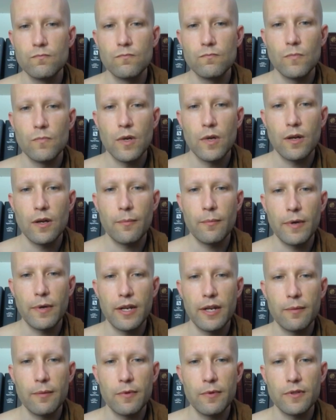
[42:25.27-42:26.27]
Unable
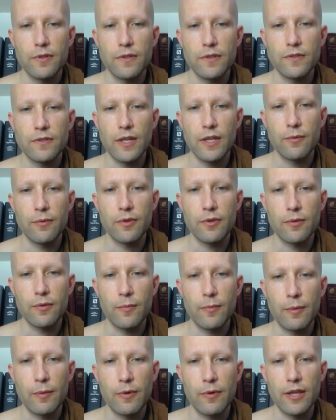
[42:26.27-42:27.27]
to stay with my
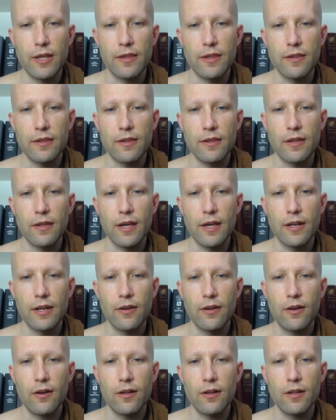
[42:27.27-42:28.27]
breath at
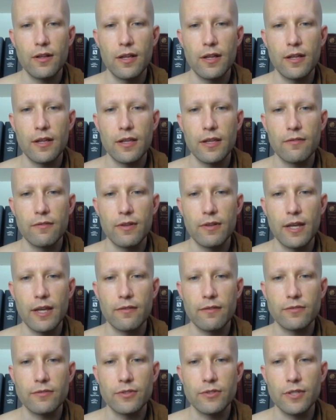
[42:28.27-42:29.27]
all, even after
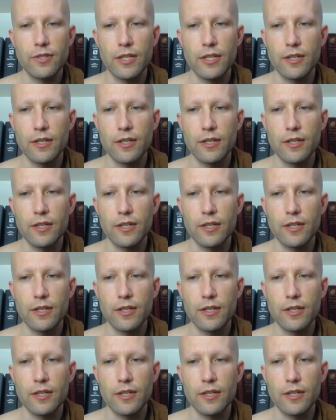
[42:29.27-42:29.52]
a year.